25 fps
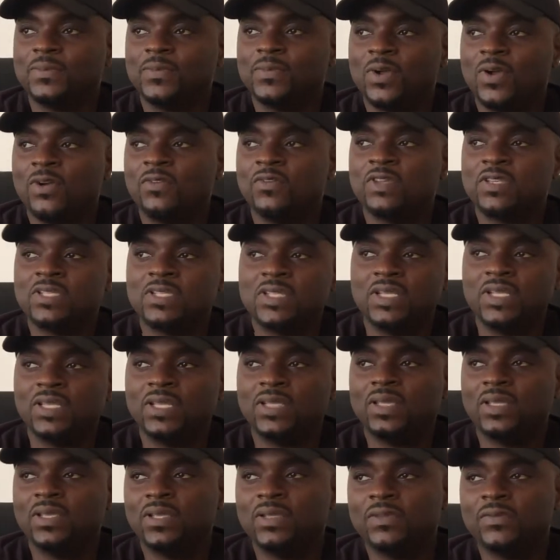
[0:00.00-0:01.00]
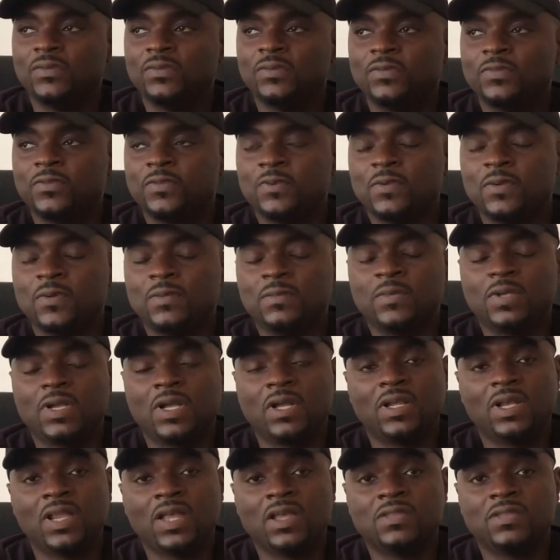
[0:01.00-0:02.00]
Obviously, from
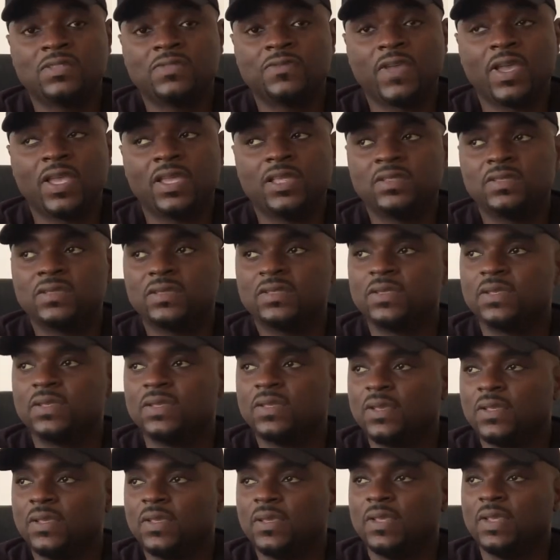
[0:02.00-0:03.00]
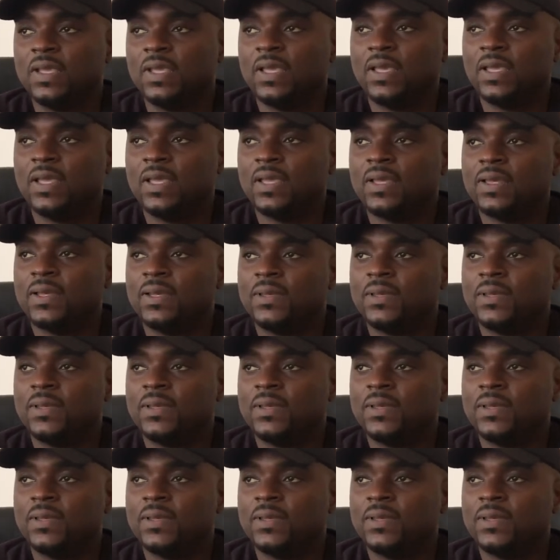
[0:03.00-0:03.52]
our last fight,